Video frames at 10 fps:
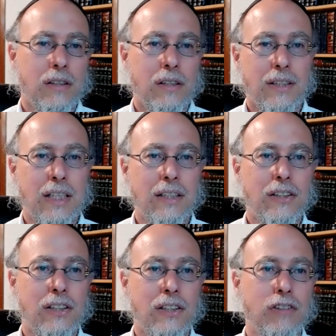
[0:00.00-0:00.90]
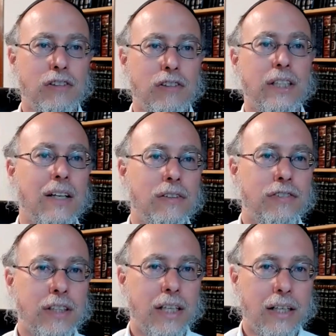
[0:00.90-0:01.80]
in the sense of learning how to
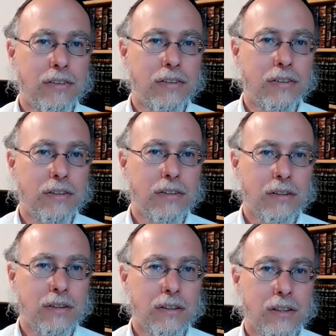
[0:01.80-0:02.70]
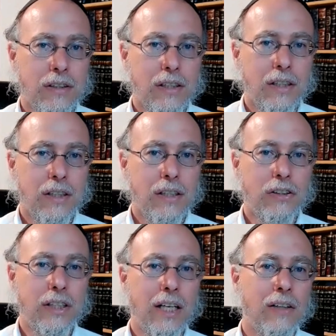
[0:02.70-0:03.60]
forget.
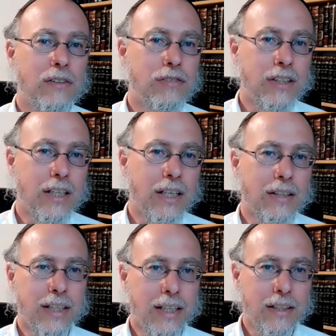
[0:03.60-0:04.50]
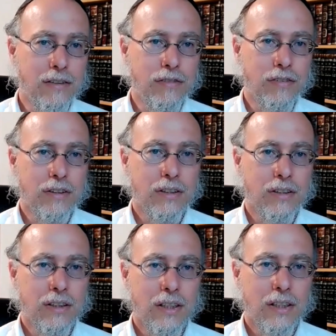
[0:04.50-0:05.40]
Learning how to forget the negative
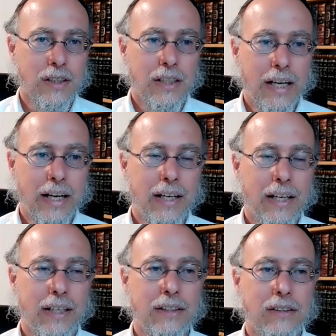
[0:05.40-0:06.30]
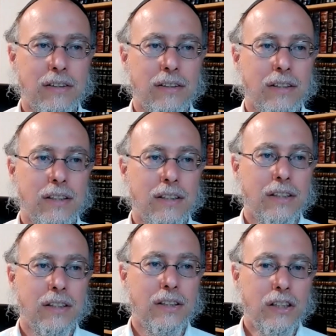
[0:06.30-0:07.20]
and
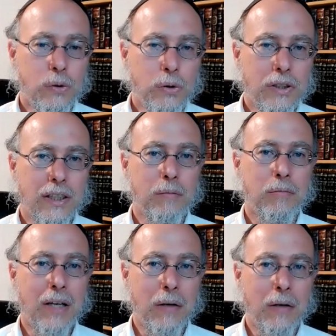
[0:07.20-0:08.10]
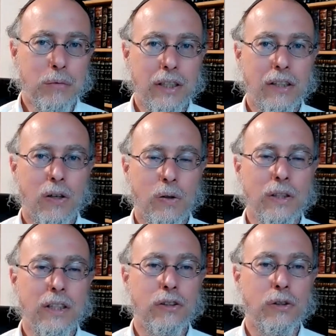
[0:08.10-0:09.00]
using memory
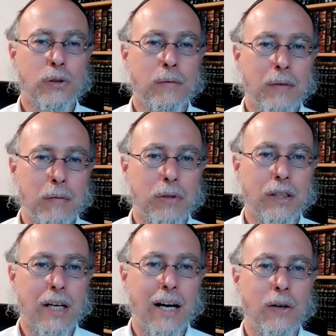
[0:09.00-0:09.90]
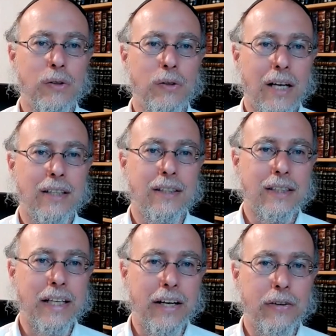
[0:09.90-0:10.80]
only to remember how God
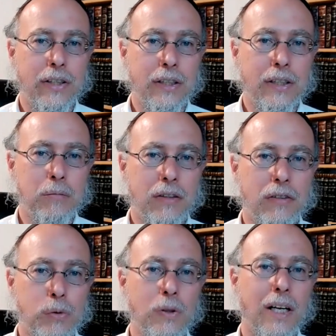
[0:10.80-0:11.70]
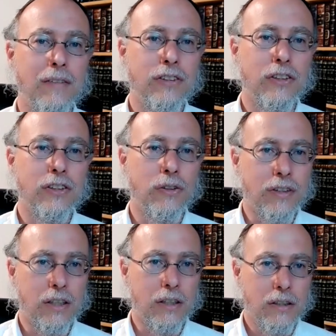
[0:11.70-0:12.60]
has carried me through life so
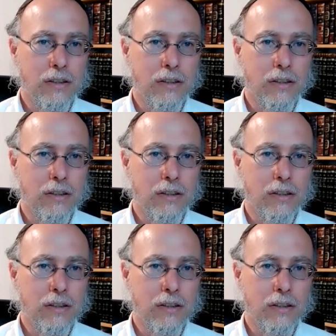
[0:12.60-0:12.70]
far.